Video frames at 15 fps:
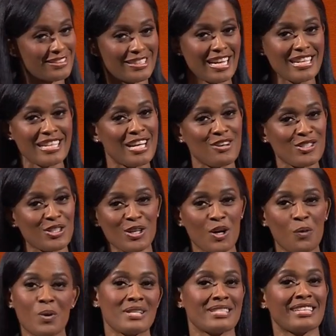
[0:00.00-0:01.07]
10 years
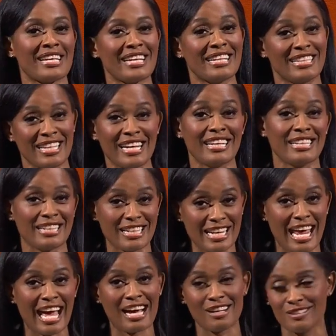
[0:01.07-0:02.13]
ago wasn't getting done, and
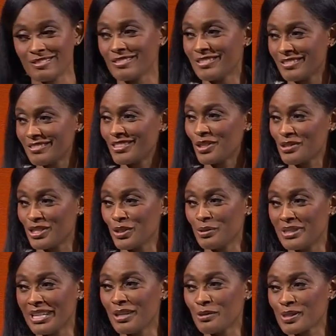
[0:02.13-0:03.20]
now those
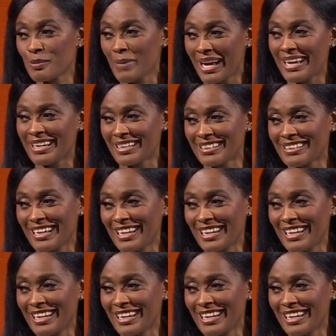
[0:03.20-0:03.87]
new deals, Mike,